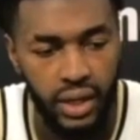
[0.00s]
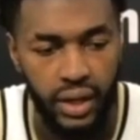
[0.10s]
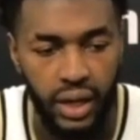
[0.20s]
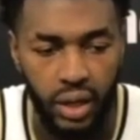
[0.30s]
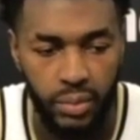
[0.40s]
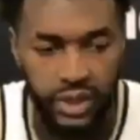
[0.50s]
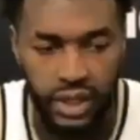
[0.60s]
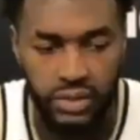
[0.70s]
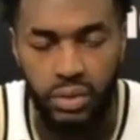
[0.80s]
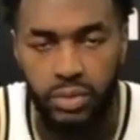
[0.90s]
And
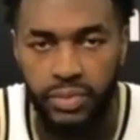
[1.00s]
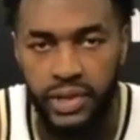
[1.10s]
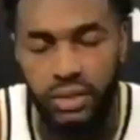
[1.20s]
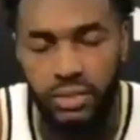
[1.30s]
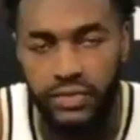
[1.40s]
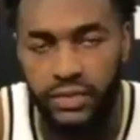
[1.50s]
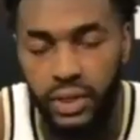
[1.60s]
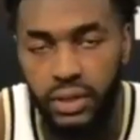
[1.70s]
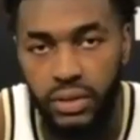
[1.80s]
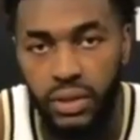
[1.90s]
that's what prepares me
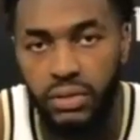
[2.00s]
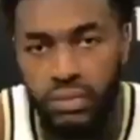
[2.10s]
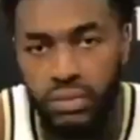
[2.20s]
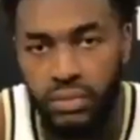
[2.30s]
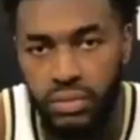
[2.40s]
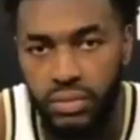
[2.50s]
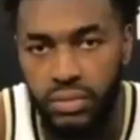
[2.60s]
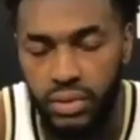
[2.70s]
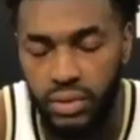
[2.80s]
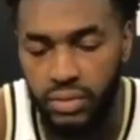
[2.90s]
for,
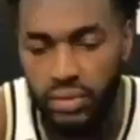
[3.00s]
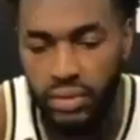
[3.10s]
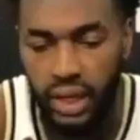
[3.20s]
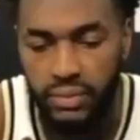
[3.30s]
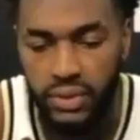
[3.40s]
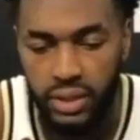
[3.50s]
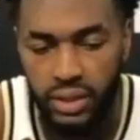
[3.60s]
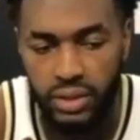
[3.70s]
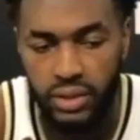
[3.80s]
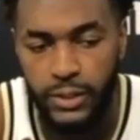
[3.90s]
games like this.